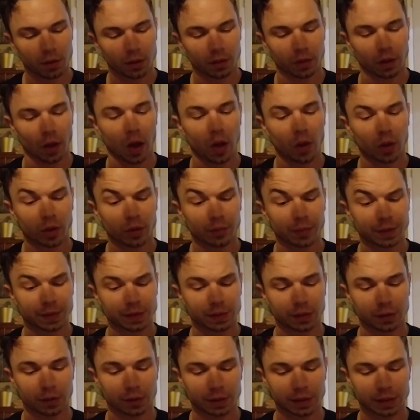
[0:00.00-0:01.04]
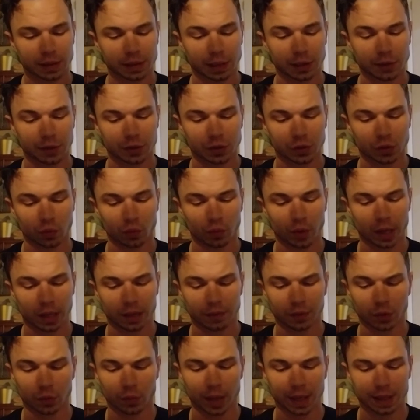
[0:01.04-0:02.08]
The alchemist's third stage is the red of
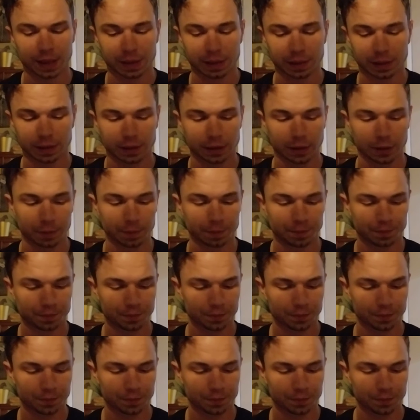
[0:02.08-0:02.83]
the rising sun.